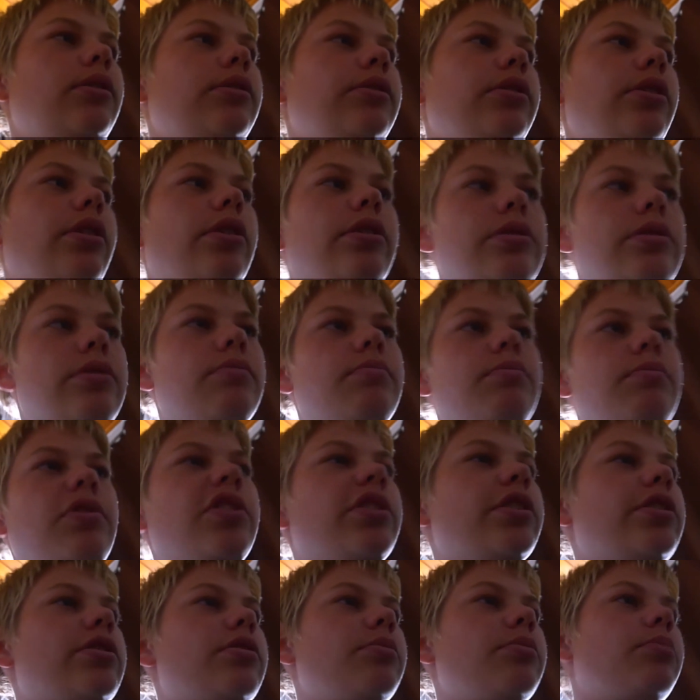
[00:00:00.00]
yeah, it's
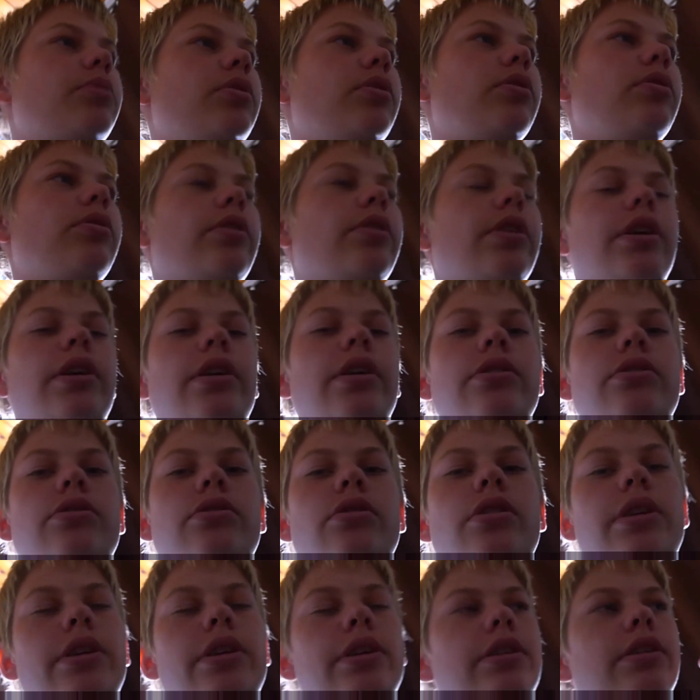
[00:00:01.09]
pretty simple. Okay,
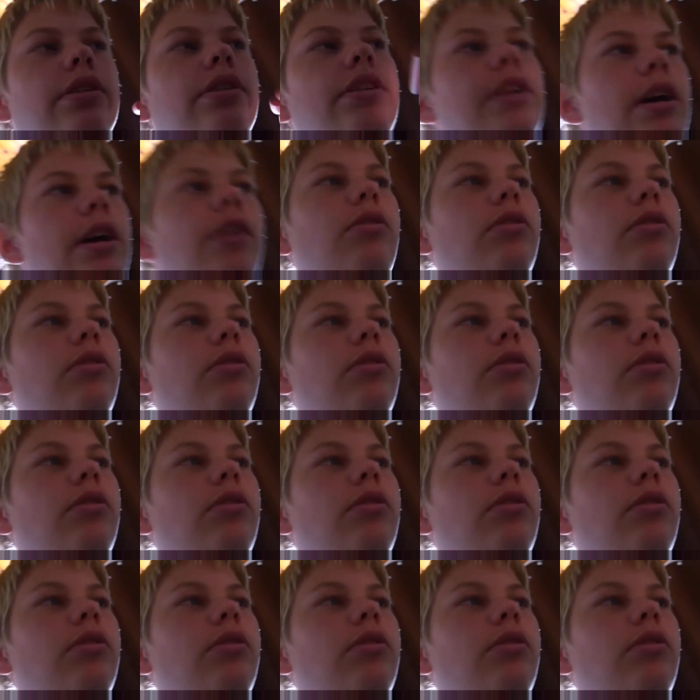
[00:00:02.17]
start now.